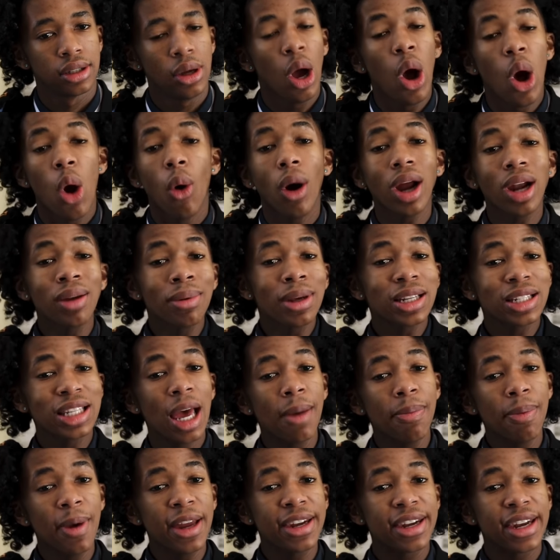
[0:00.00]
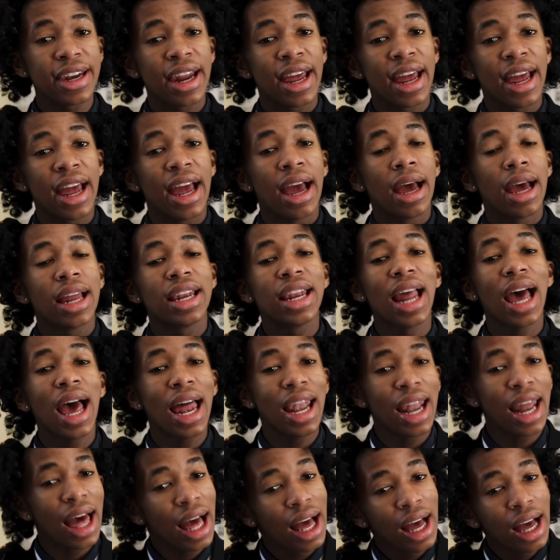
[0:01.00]
What must happen?
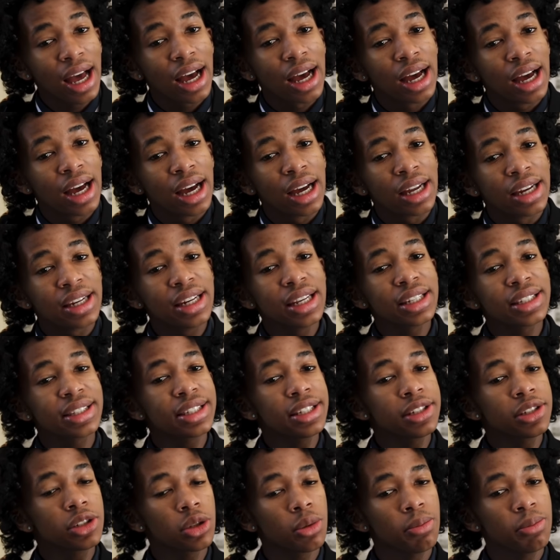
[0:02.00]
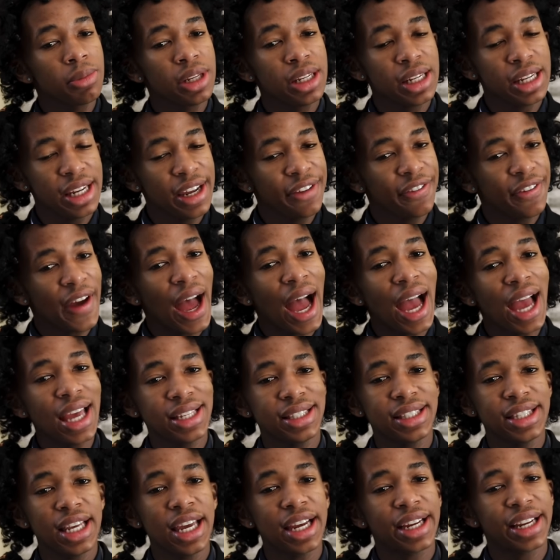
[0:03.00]
Lala, listen to me. If I
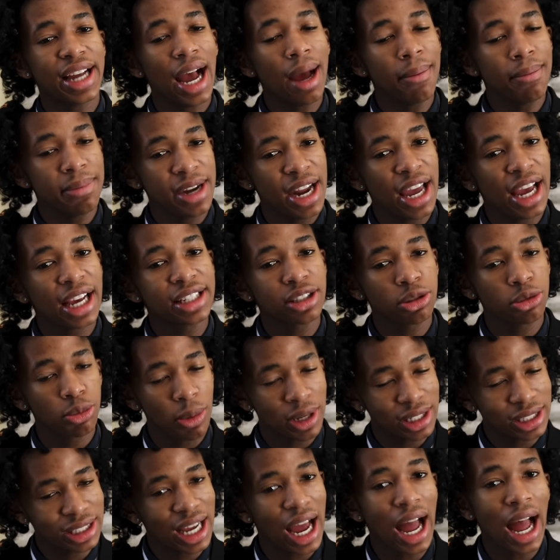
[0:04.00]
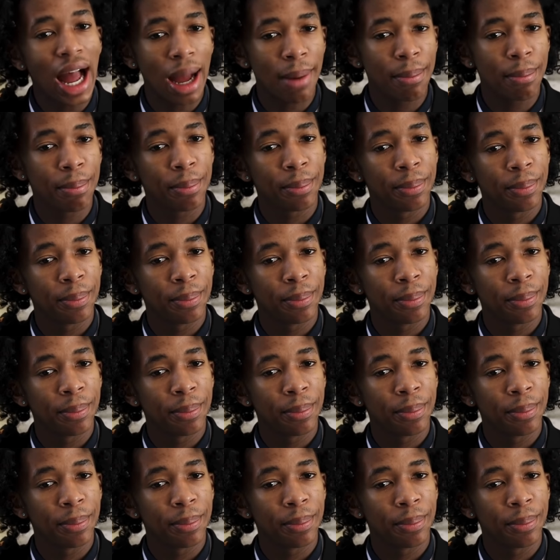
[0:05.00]
say come next, you must come.